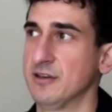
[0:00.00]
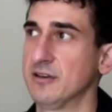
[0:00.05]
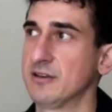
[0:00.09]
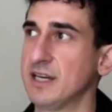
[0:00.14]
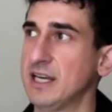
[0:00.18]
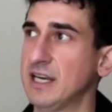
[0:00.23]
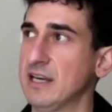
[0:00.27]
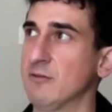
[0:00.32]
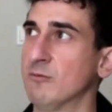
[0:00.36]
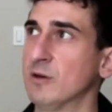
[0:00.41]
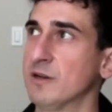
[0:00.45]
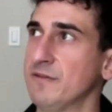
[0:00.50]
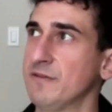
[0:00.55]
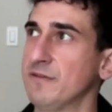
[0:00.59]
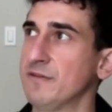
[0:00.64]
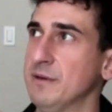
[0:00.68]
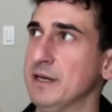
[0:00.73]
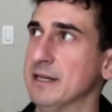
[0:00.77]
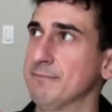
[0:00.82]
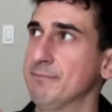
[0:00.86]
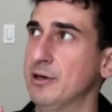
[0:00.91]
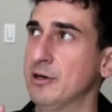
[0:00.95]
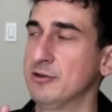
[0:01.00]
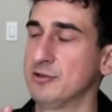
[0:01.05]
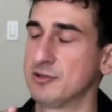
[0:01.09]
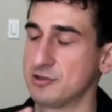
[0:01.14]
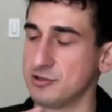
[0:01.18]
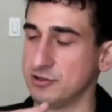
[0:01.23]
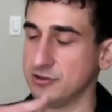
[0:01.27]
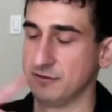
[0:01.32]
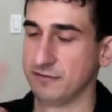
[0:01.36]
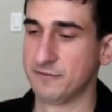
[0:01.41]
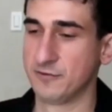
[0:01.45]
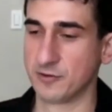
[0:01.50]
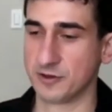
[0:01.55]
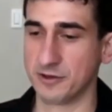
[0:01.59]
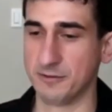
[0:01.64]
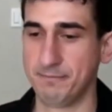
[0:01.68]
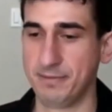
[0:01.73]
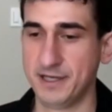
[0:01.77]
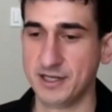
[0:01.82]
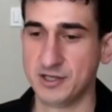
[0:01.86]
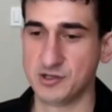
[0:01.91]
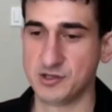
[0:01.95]
Okay, what if I made a poster for
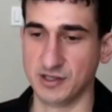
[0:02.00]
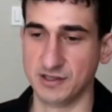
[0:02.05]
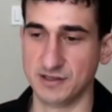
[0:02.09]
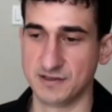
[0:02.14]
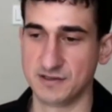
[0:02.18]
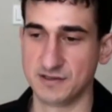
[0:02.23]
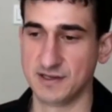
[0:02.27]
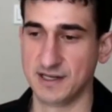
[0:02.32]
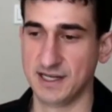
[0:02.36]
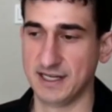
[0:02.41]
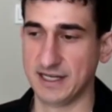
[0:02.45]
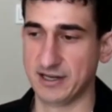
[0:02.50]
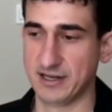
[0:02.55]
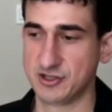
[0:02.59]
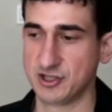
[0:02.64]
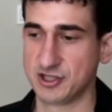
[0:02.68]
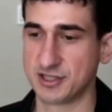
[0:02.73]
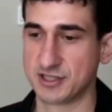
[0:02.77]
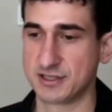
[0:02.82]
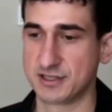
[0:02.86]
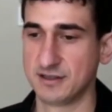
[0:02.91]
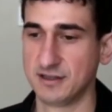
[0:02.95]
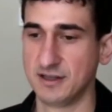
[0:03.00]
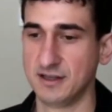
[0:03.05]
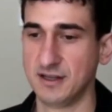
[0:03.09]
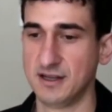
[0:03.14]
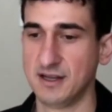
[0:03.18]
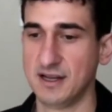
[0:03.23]
the pigeons and I just